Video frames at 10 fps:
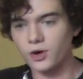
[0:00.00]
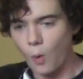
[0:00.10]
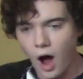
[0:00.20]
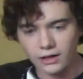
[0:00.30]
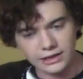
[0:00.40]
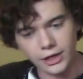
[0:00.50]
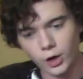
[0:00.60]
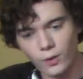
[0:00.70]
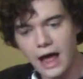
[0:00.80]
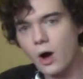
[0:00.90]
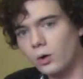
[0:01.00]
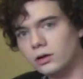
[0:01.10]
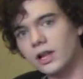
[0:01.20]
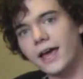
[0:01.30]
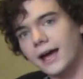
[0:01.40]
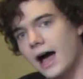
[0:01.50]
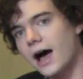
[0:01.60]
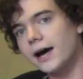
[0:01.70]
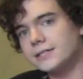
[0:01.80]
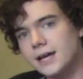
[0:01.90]
they're waddling around like
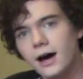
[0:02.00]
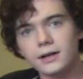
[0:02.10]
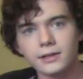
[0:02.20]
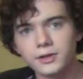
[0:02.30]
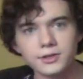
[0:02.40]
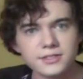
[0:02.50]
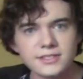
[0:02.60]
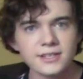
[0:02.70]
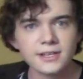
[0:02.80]
high toddlers.